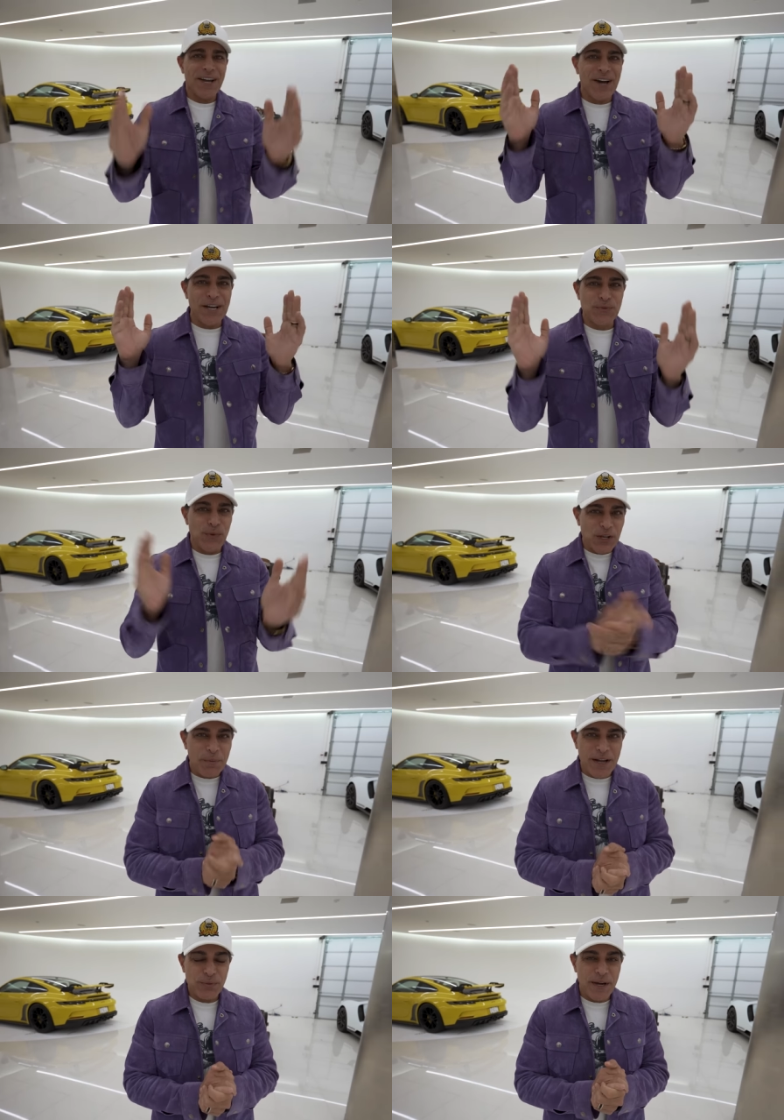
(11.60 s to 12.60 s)
guys, welcome
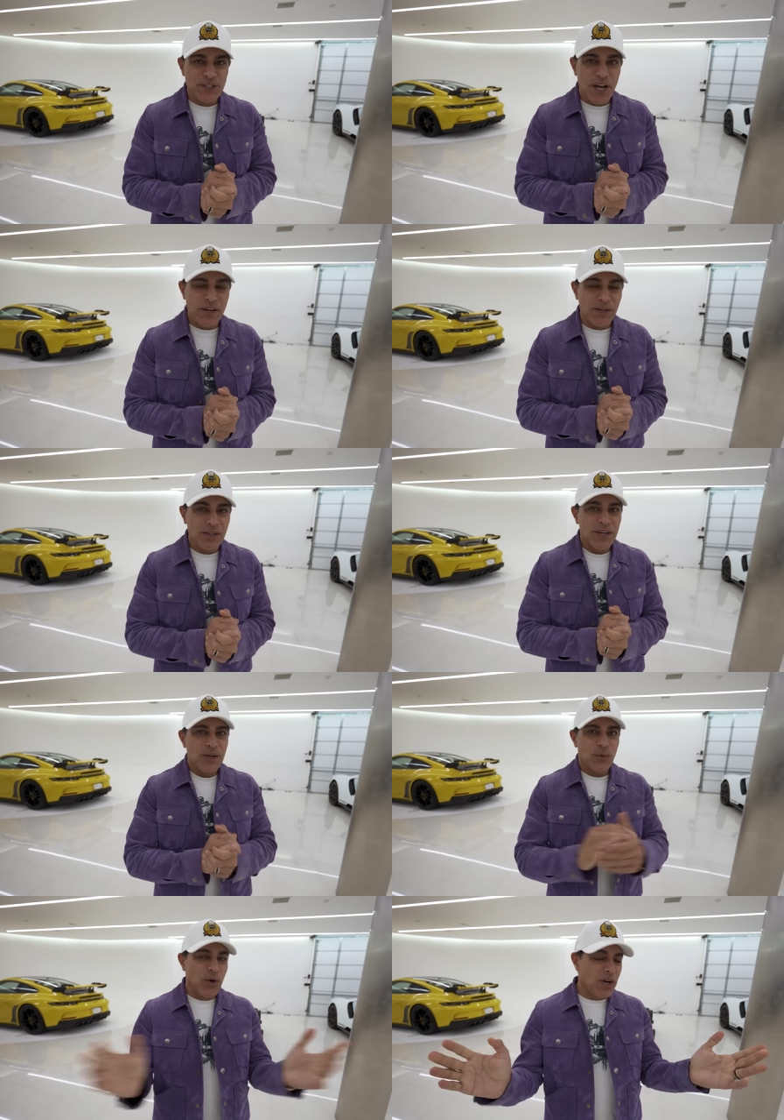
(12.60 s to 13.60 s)
back to my channel.
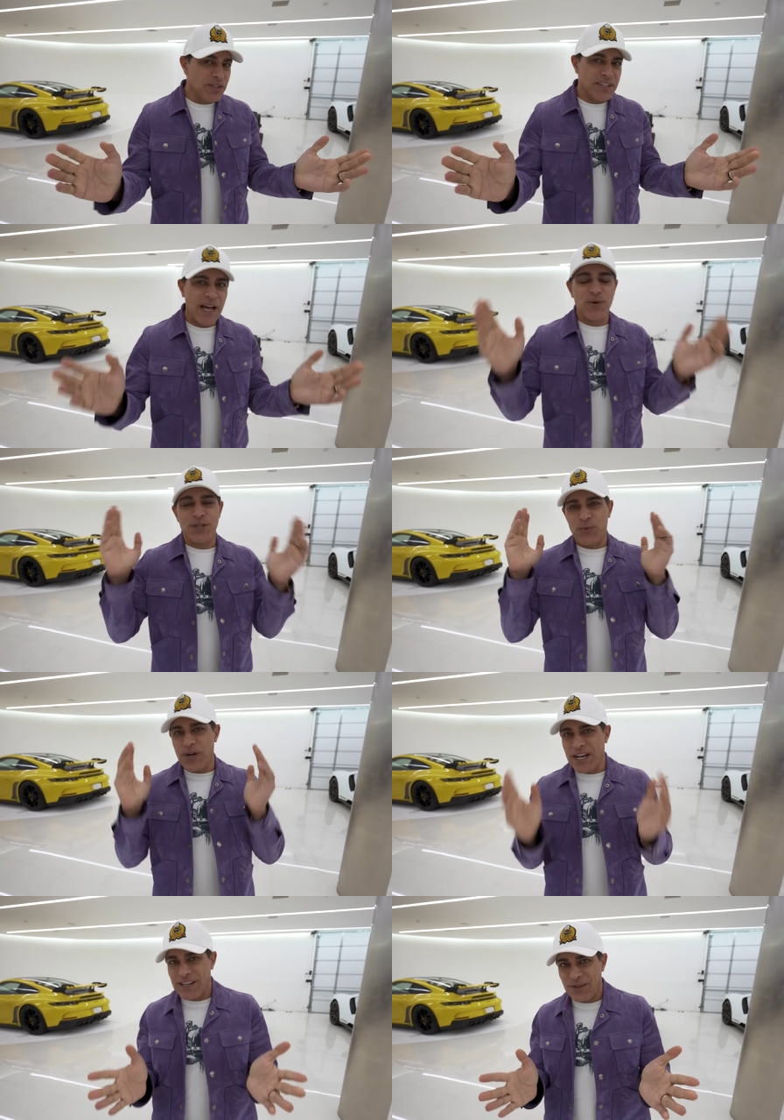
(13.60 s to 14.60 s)
Well, that was
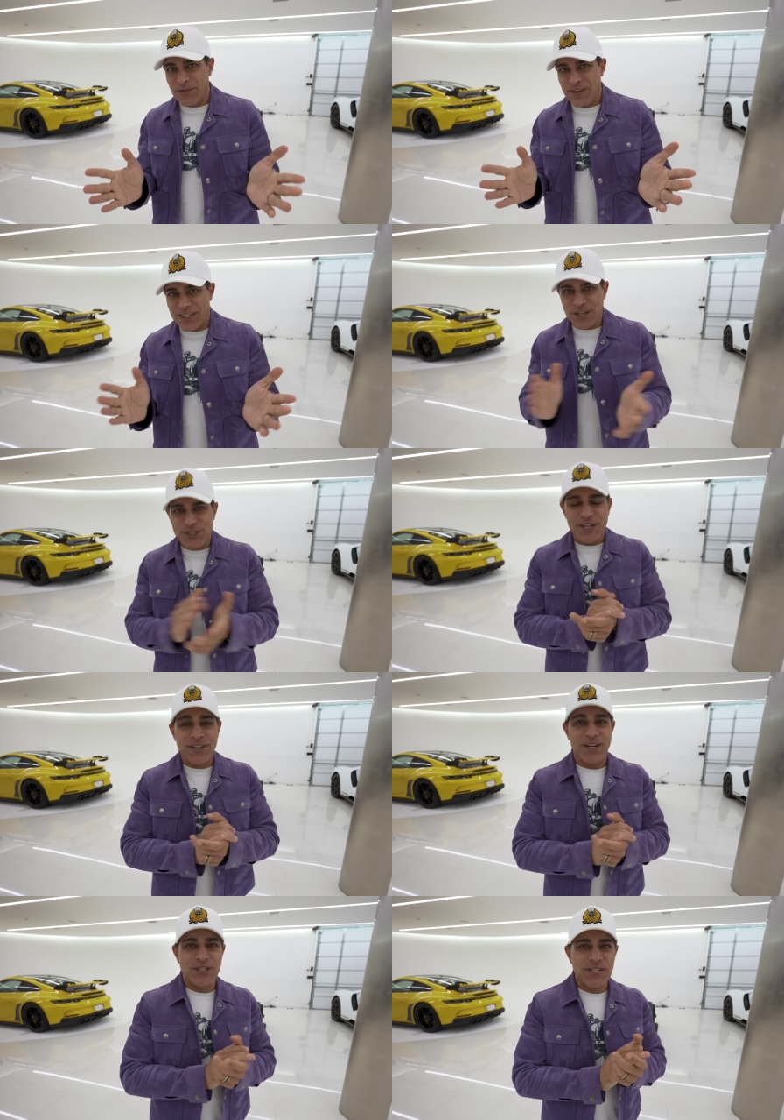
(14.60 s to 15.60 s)
one hell of a
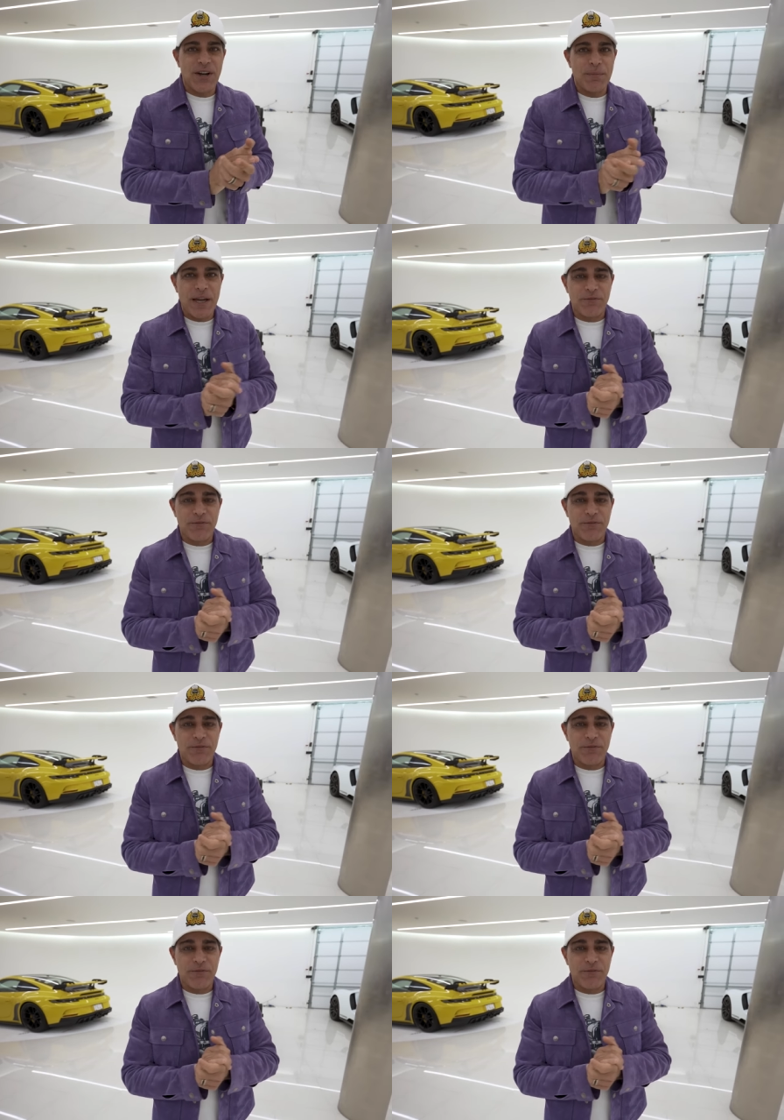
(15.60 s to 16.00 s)
vacation. I just got back